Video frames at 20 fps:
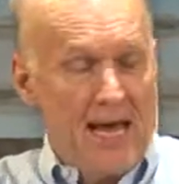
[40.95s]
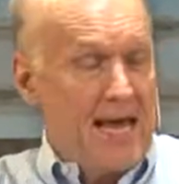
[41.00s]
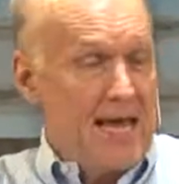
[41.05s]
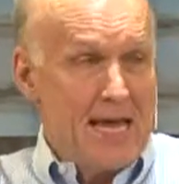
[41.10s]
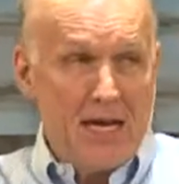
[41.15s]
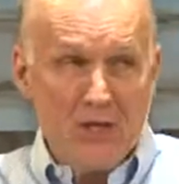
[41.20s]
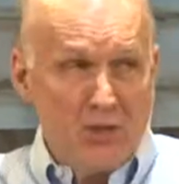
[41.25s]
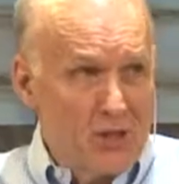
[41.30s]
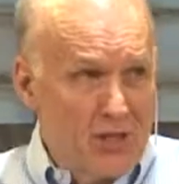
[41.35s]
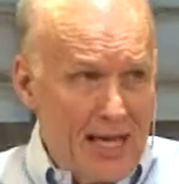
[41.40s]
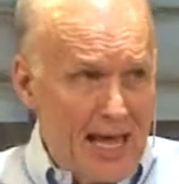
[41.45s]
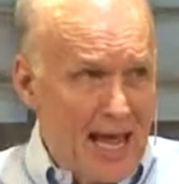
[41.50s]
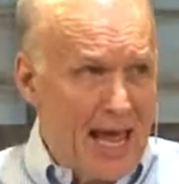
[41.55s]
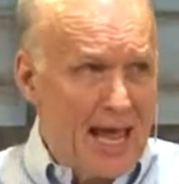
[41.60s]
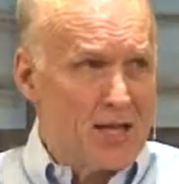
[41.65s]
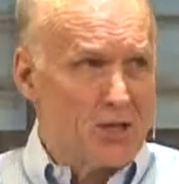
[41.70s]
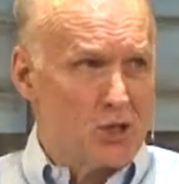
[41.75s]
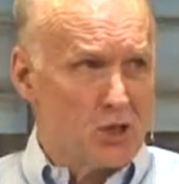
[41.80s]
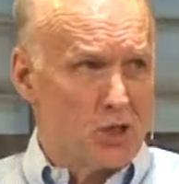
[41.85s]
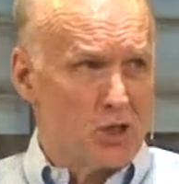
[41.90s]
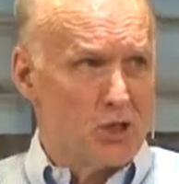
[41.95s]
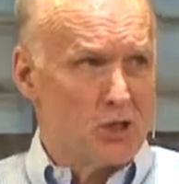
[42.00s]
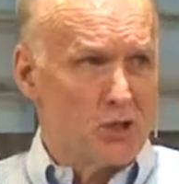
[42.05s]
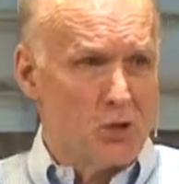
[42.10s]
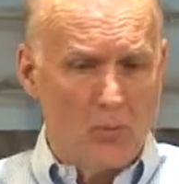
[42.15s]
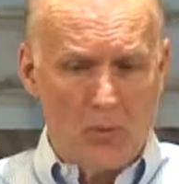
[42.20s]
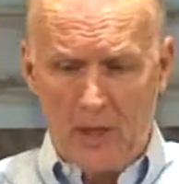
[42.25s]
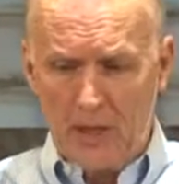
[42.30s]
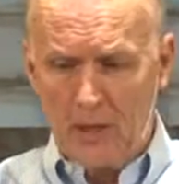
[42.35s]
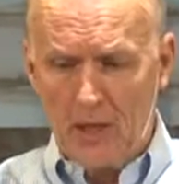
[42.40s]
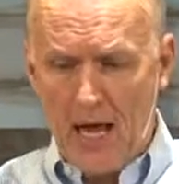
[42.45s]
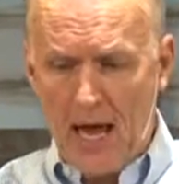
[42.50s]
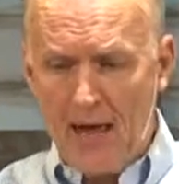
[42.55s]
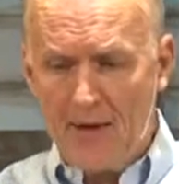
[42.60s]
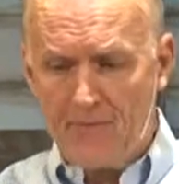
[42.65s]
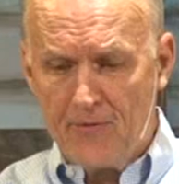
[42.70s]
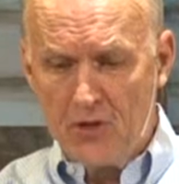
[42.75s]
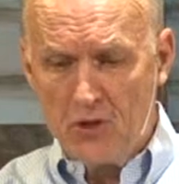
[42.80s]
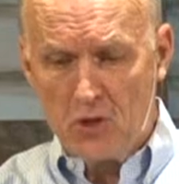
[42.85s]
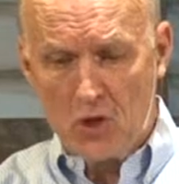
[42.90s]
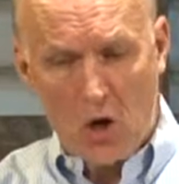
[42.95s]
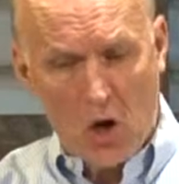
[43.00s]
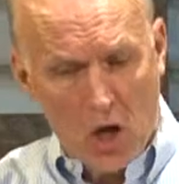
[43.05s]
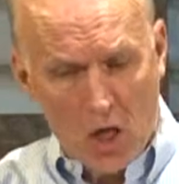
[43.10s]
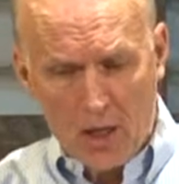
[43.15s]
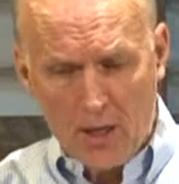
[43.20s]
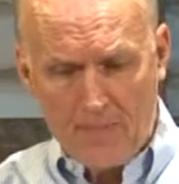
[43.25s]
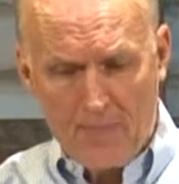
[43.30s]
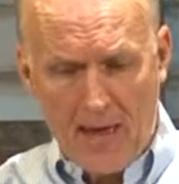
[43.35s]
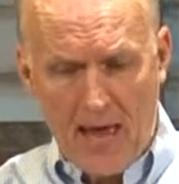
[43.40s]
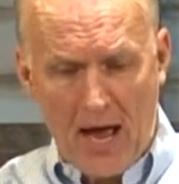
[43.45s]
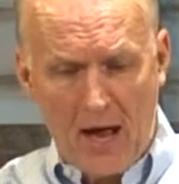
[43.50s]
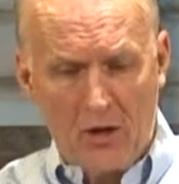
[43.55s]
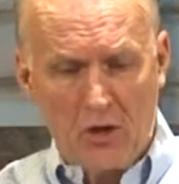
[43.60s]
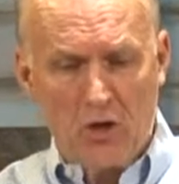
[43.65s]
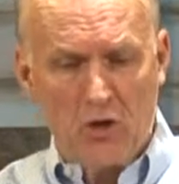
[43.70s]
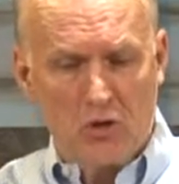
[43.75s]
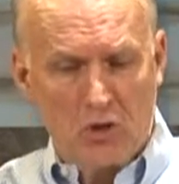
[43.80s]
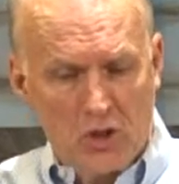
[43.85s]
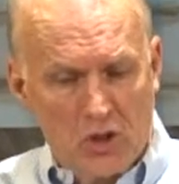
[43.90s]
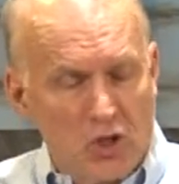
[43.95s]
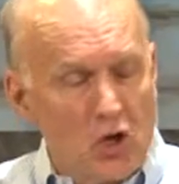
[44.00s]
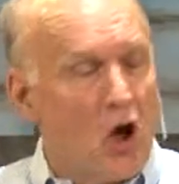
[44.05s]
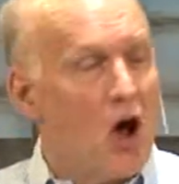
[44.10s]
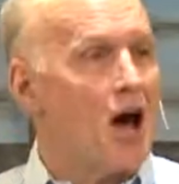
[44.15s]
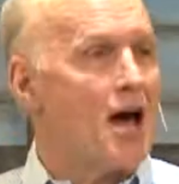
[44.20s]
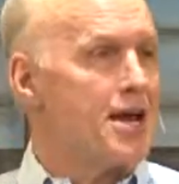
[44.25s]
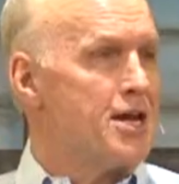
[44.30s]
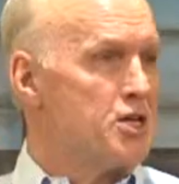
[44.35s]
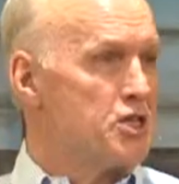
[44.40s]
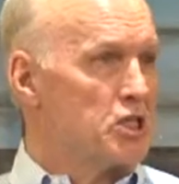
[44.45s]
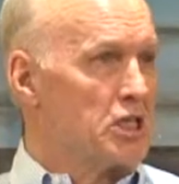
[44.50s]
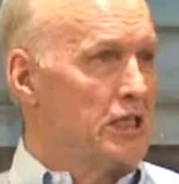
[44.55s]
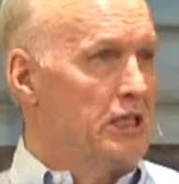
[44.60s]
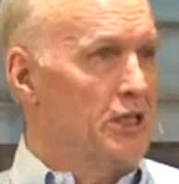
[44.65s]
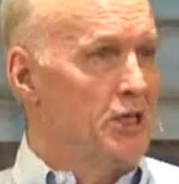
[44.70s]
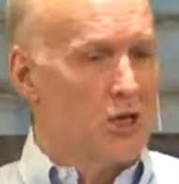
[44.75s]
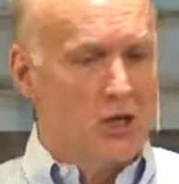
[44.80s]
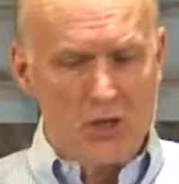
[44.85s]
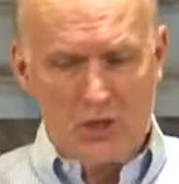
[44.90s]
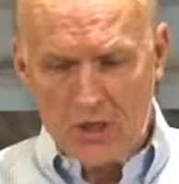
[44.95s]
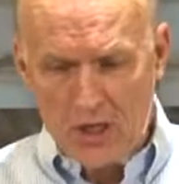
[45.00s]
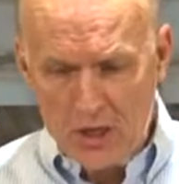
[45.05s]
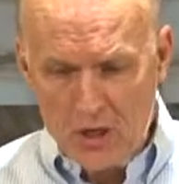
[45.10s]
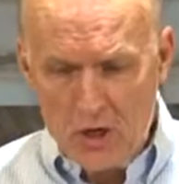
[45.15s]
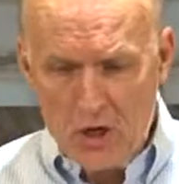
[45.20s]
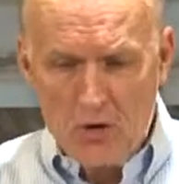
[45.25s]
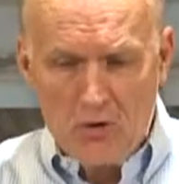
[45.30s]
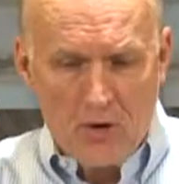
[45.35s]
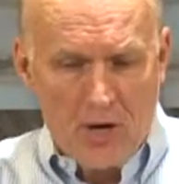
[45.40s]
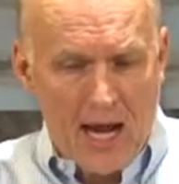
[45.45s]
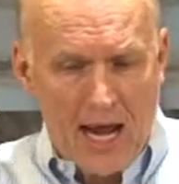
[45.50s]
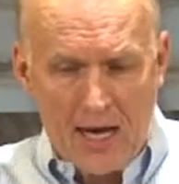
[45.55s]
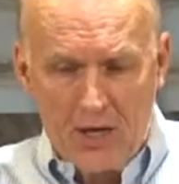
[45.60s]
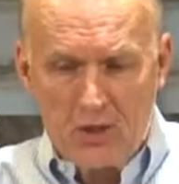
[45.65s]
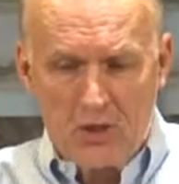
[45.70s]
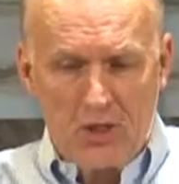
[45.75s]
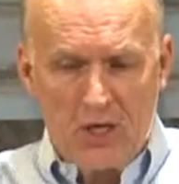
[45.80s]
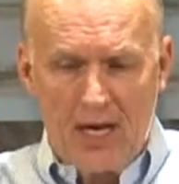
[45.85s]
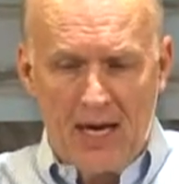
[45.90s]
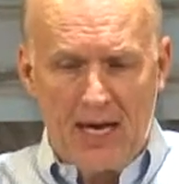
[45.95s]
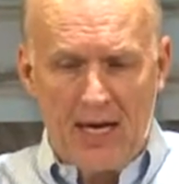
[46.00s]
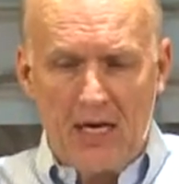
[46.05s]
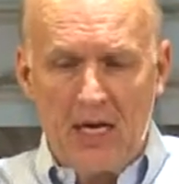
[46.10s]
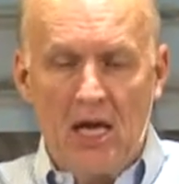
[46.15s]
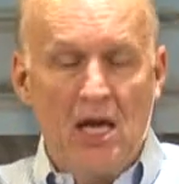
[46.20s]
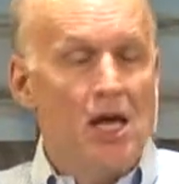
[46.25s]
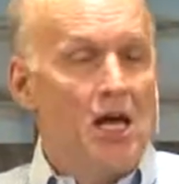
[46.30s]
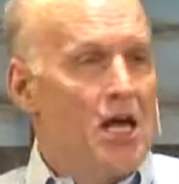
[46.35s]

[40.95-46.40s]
He's the answer to what life is all about. You saw it as clear as the noonday sun.